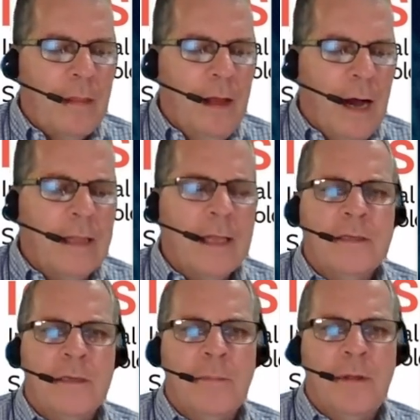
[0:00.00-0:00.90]

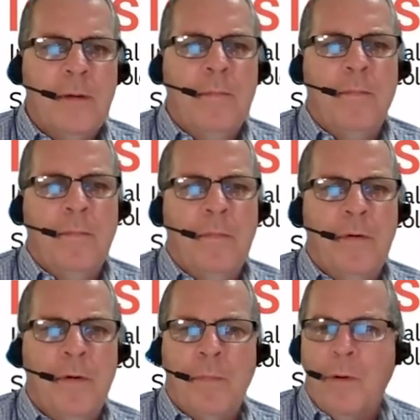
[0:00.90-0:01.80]
highlights some of the
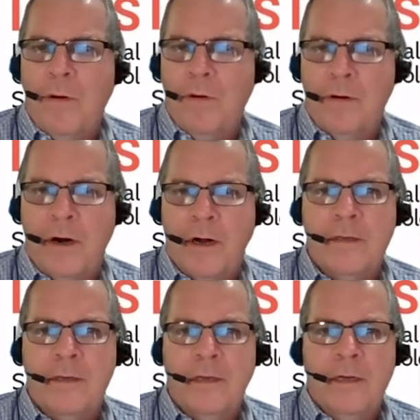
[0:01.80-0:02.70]
more important
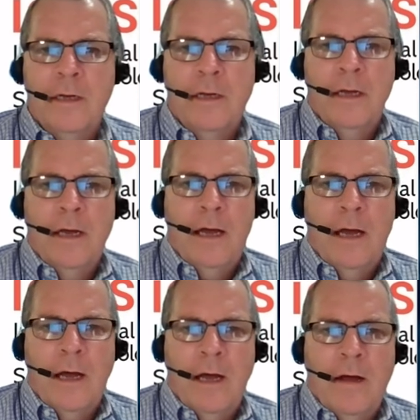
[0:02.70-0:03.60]
drugs.
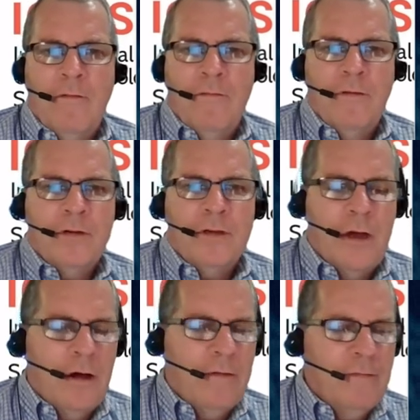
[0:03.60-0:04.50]
Uh, first
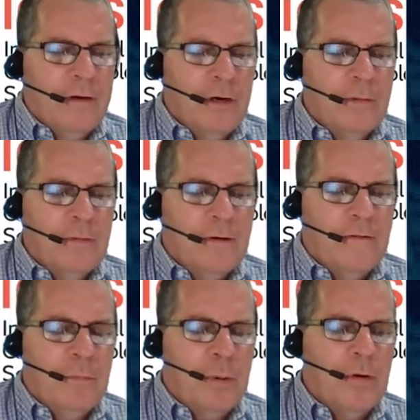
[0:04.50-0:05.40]
off, in terms
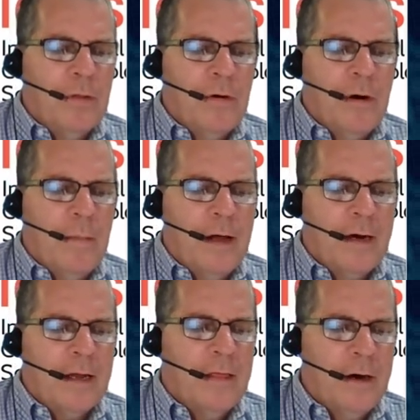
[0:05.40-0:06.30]
of
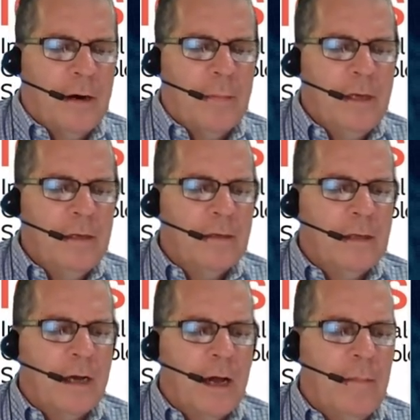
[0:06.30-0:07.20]
prothrombotic therapies,
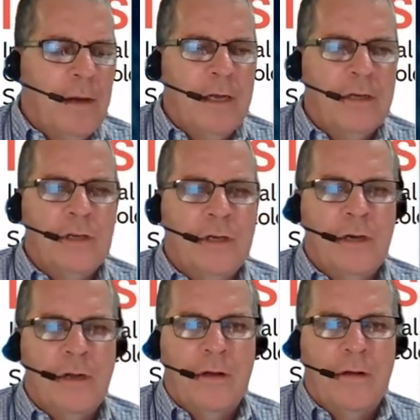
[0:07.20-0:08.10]
the
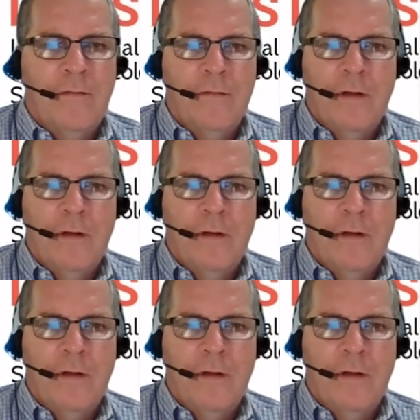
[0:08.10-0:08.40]
combination of